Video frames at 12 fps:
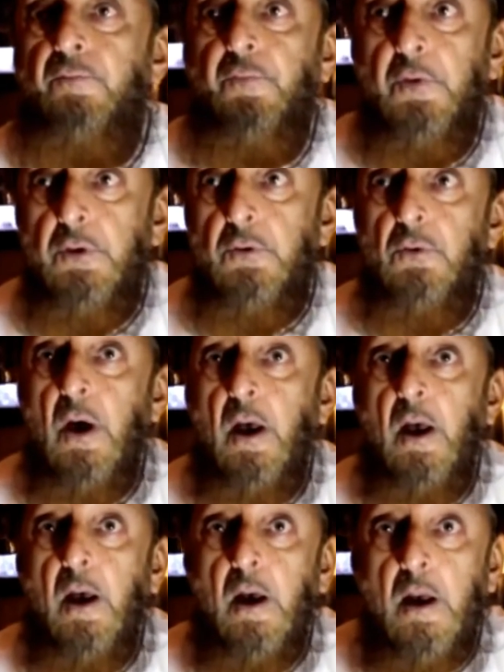For you
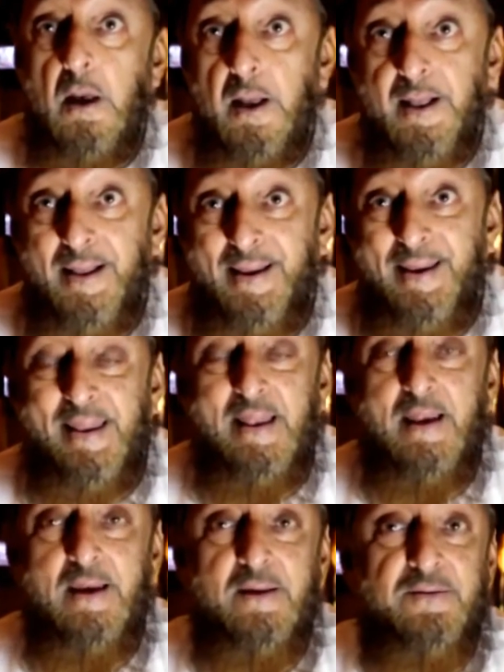are
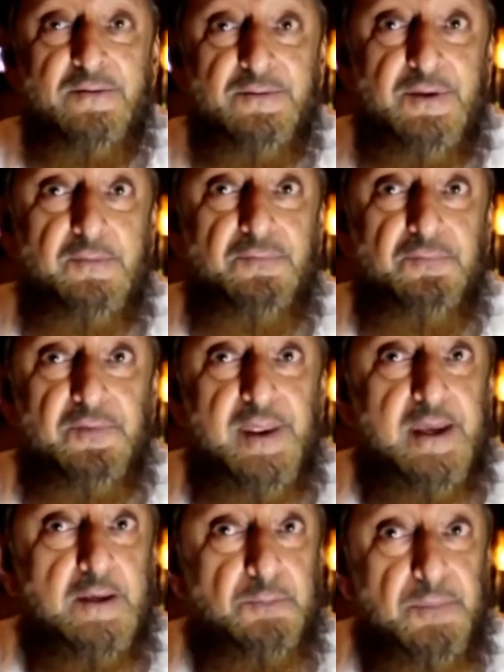a
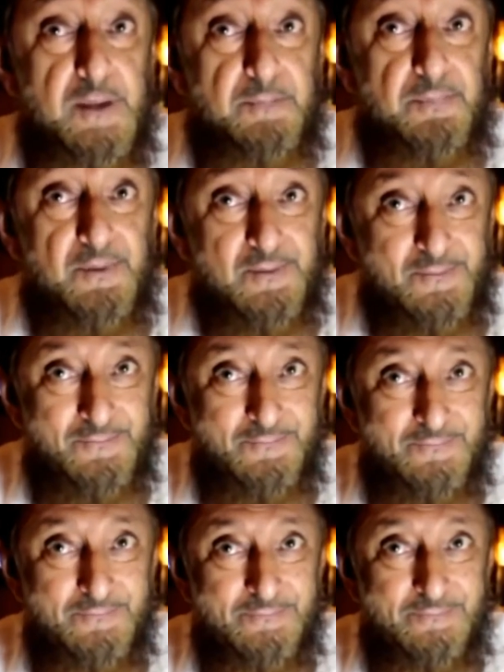stiff-necked people,
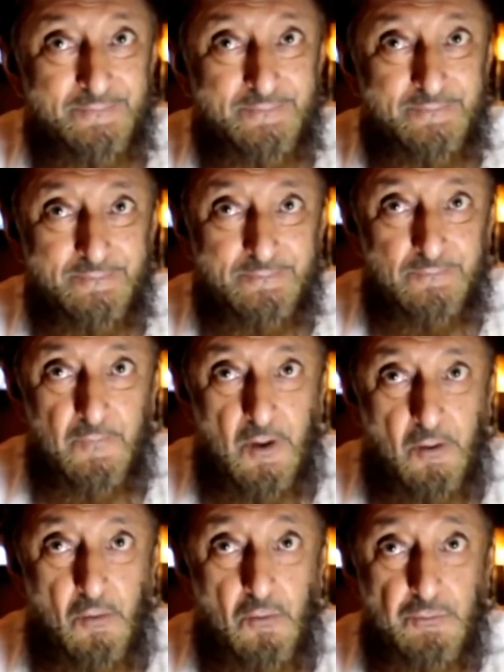
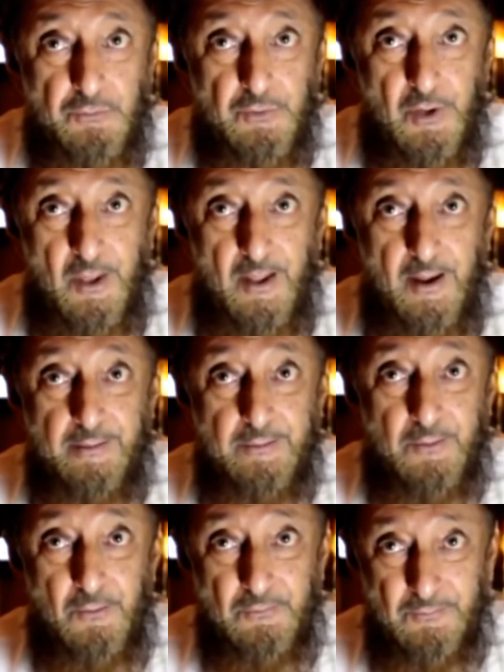quote
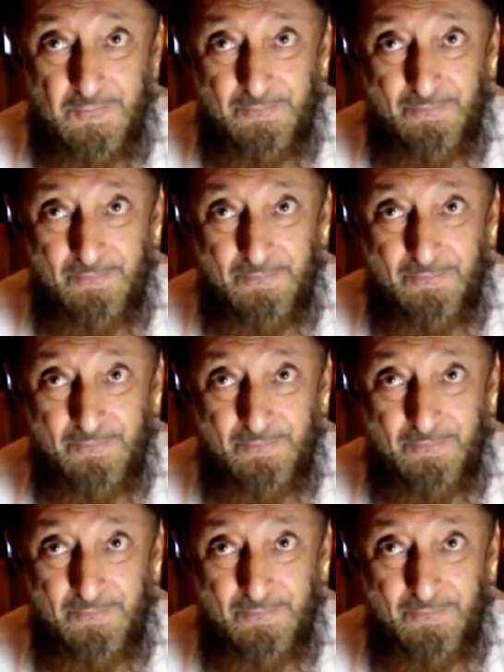unquote.